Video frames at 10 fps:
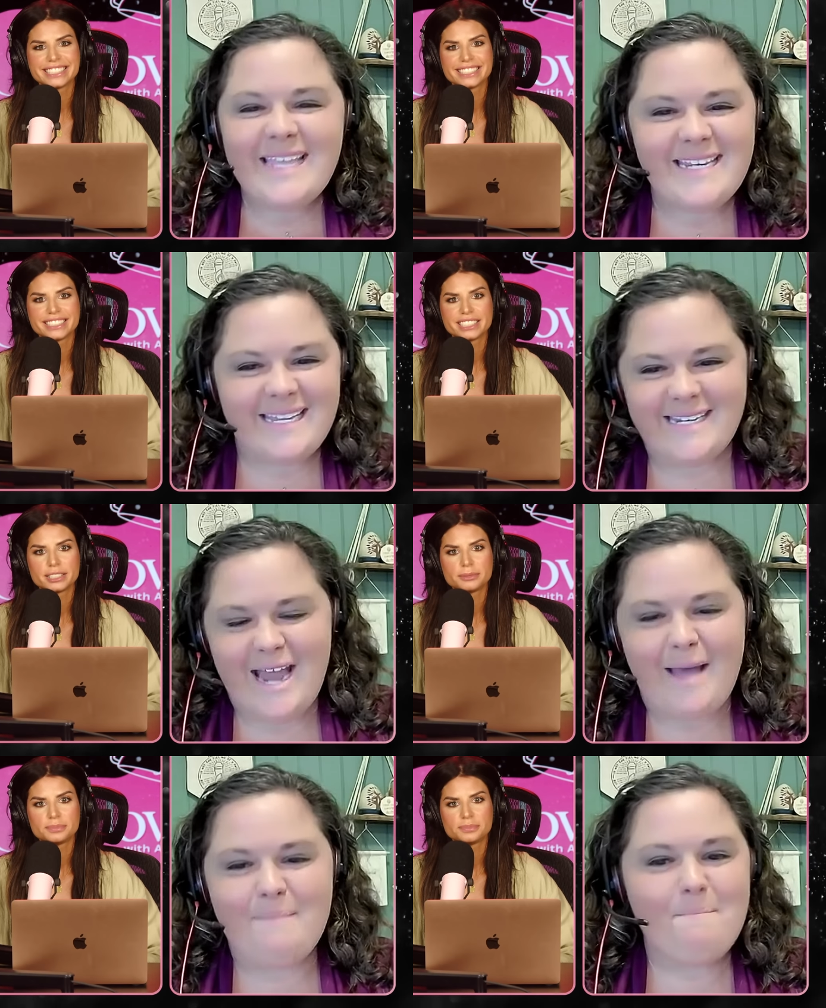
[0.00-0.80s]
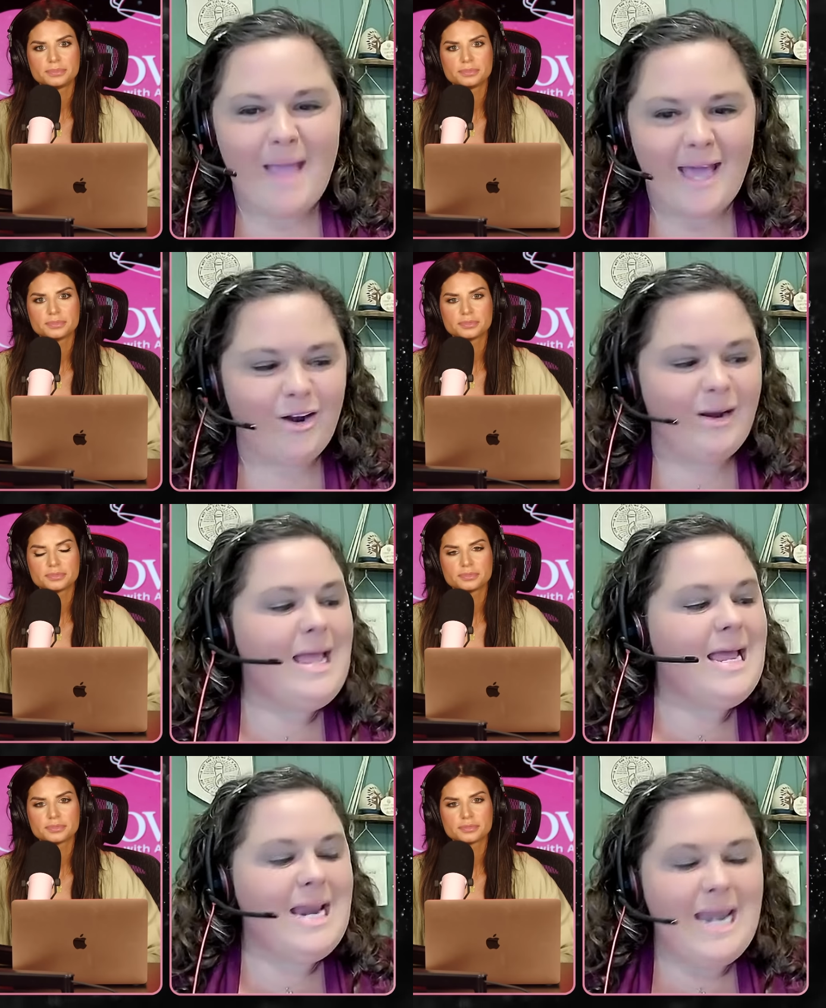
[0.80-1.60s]
Speaker 1: does not matter.
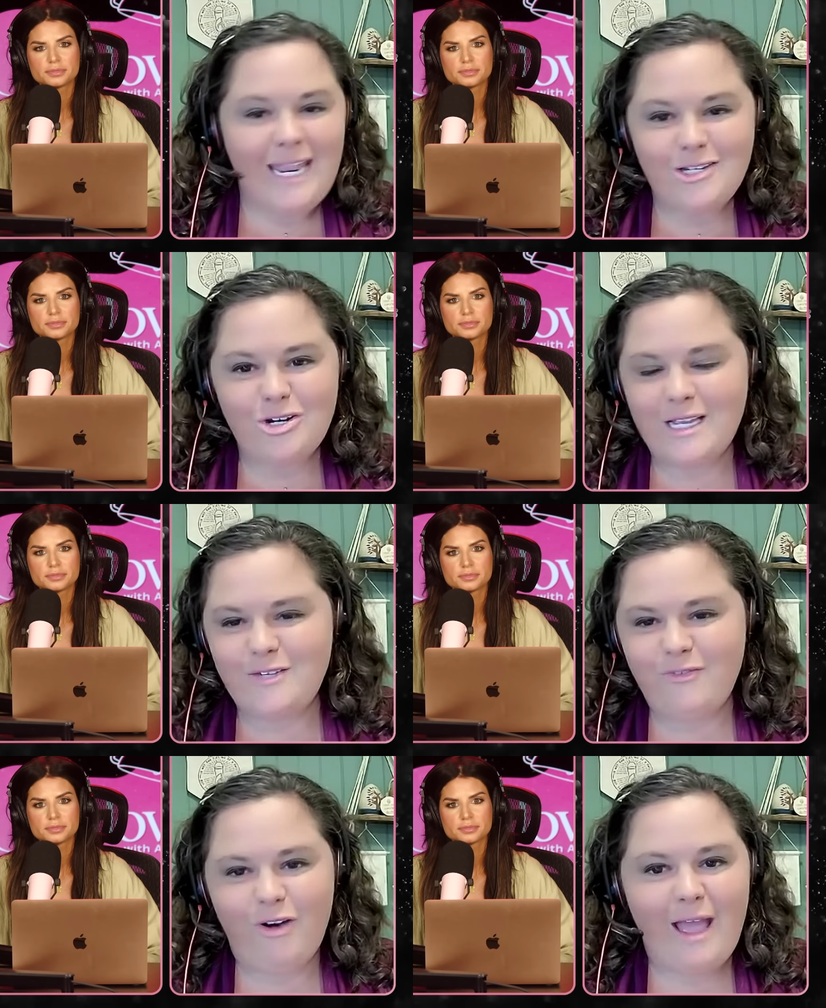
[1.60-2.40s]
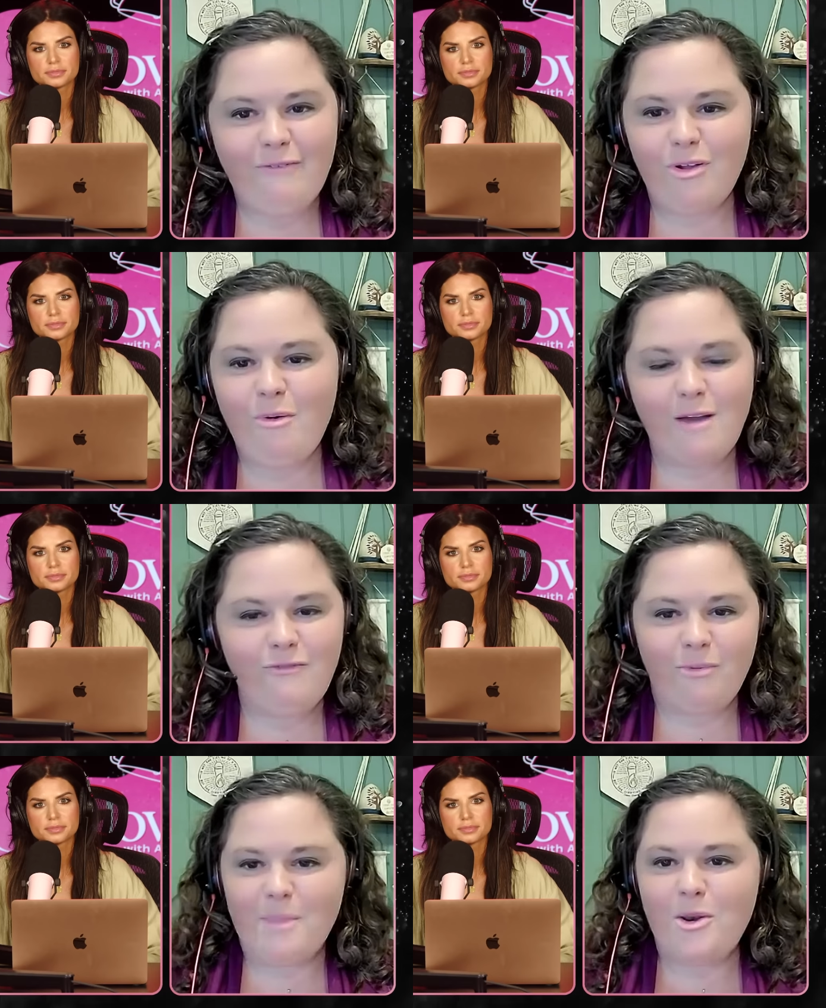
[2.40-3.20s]
Nature is for everyone from the
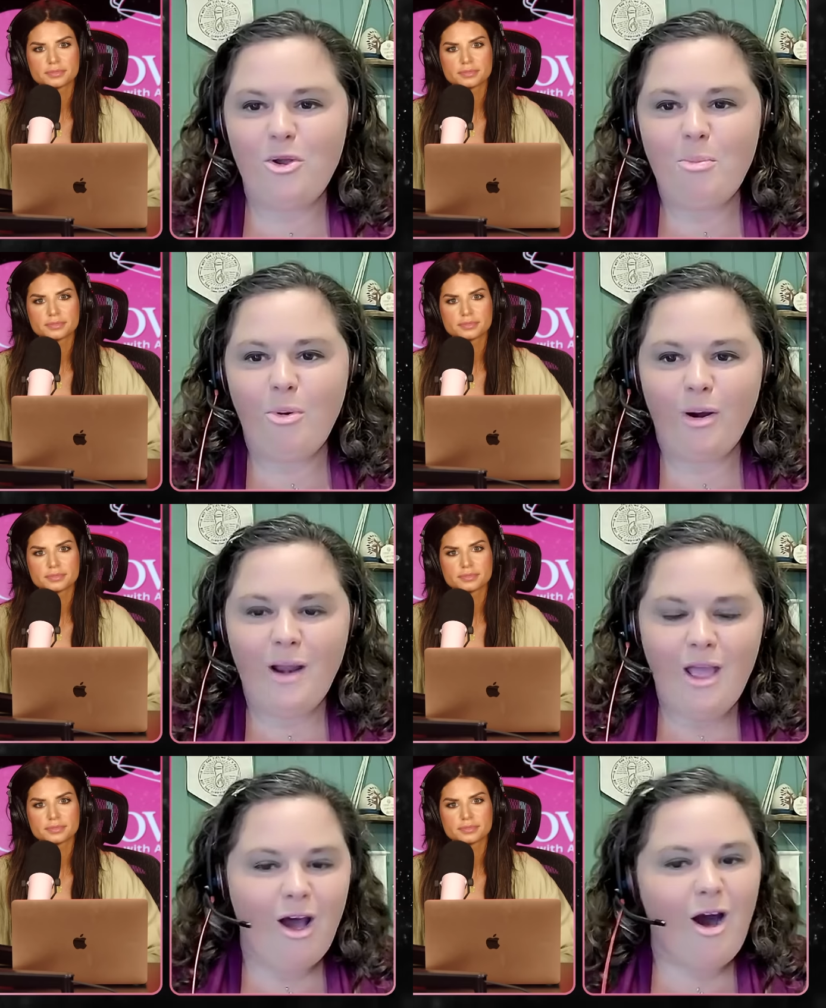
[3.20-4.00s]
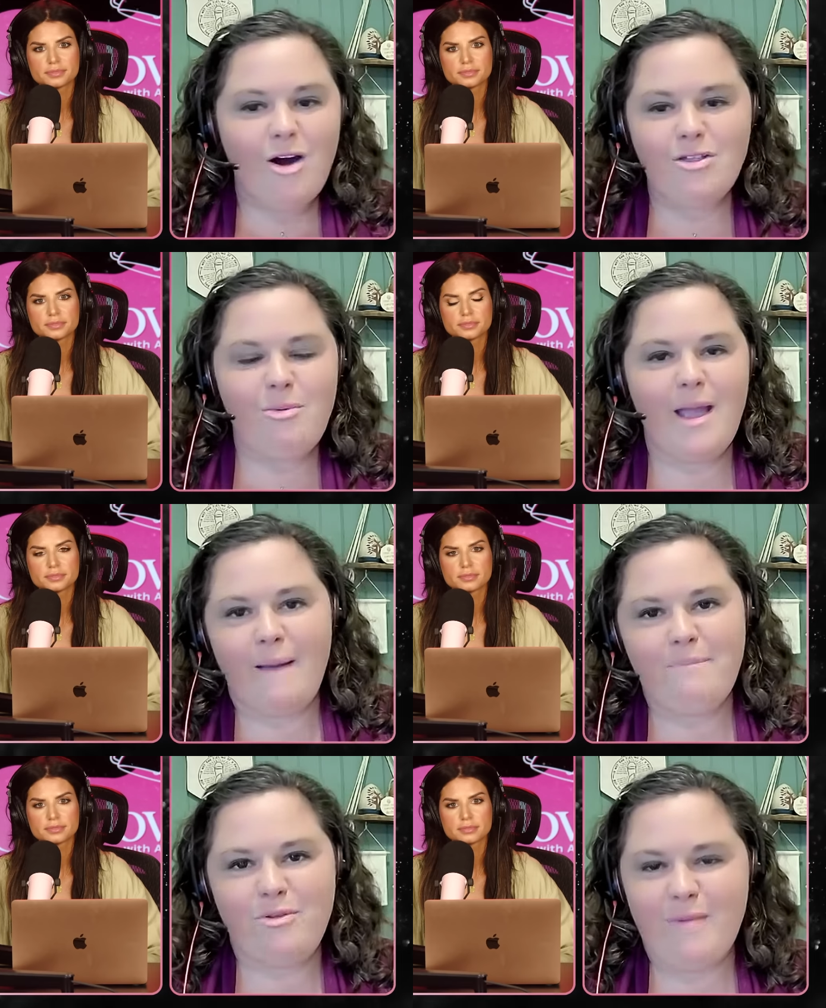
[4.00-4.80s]
newborn all the way up
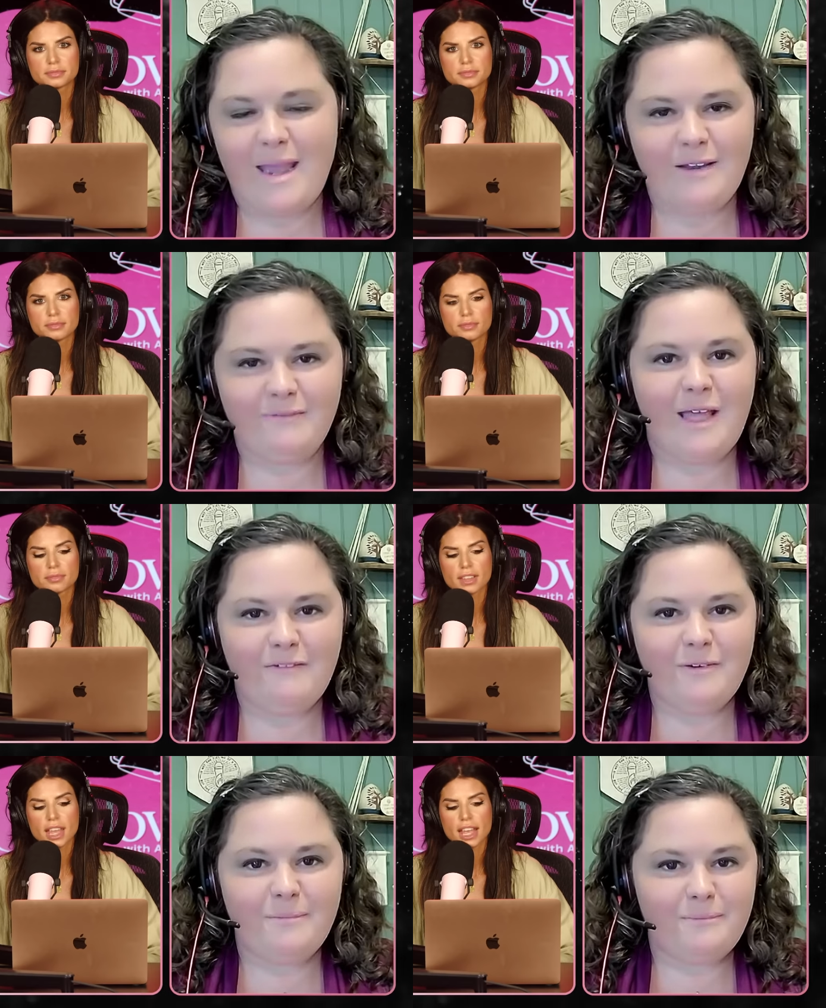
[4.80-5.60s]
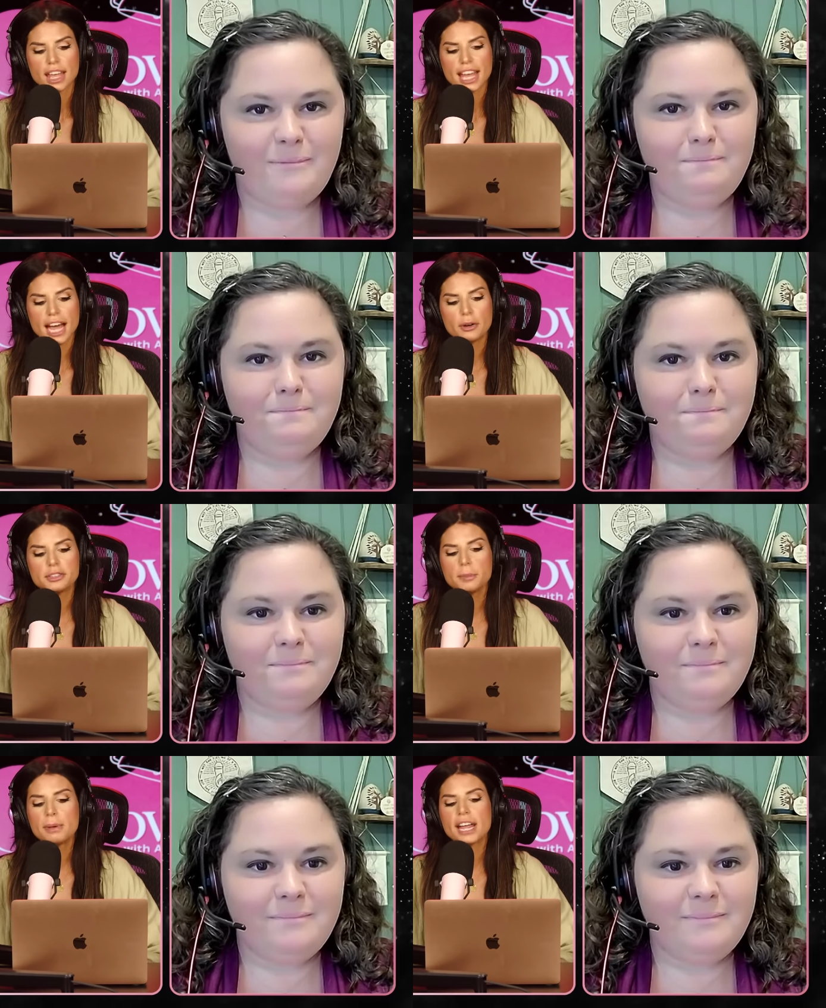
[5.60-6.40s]
through end of life.
Speaker 2: How does
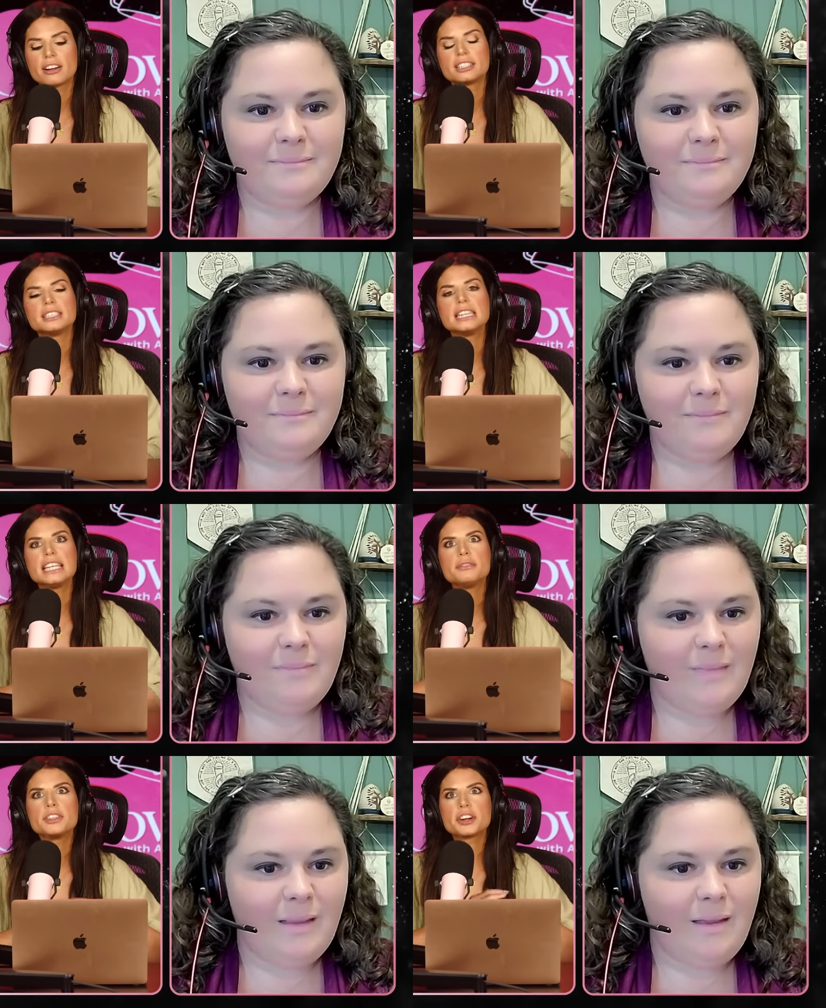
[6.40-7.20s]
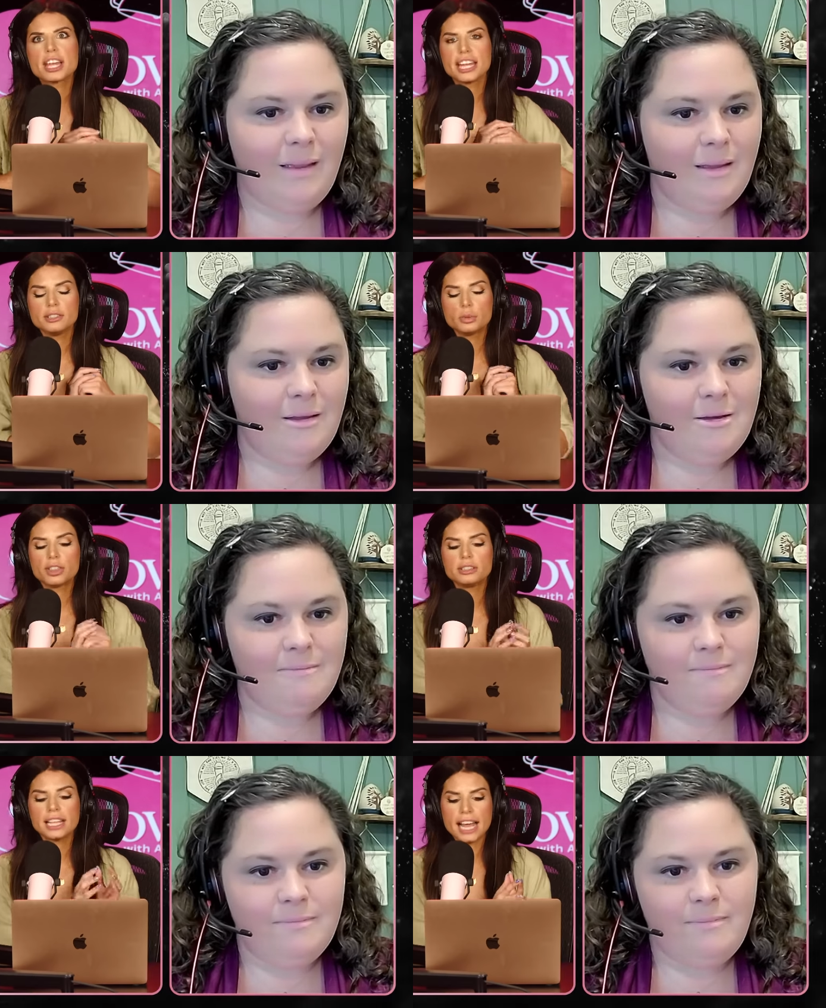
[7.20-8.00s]
a parent leave their kids with a
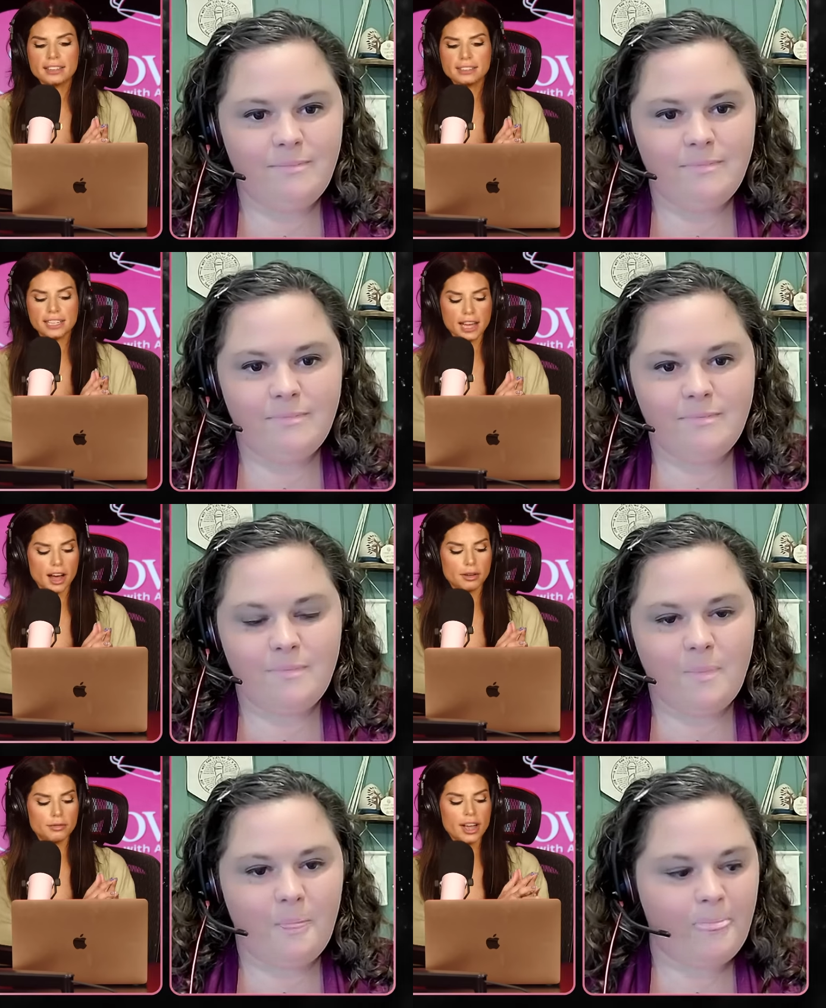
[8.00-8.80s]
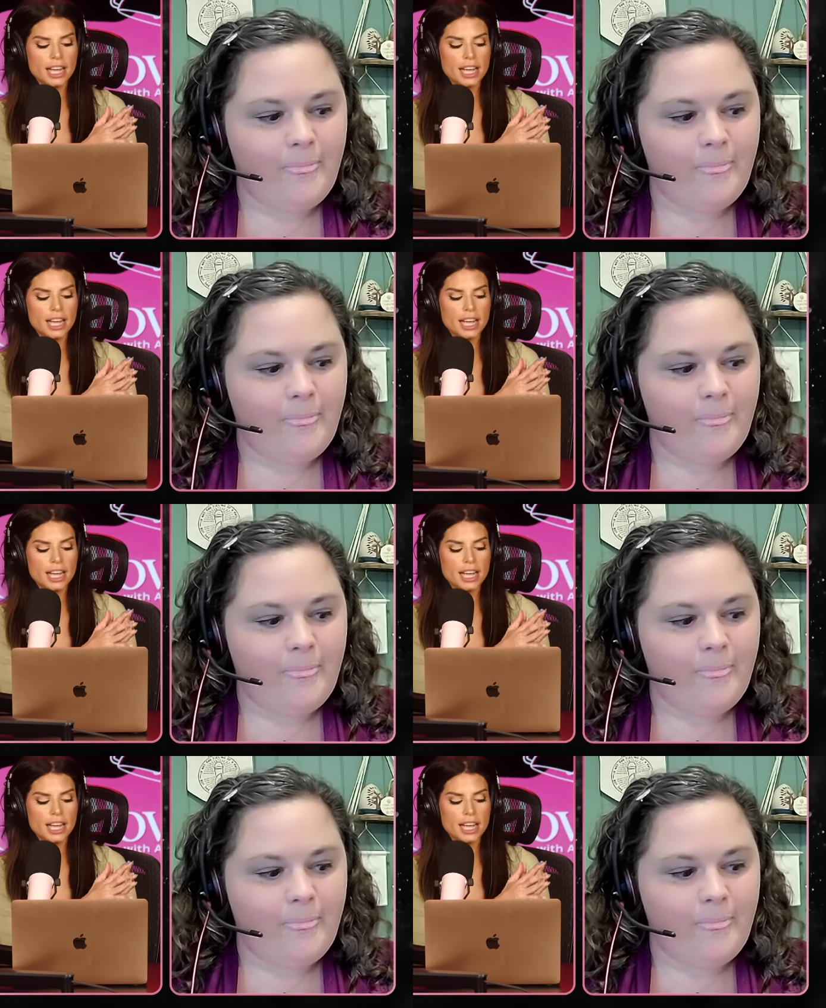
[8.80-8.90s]
legacy of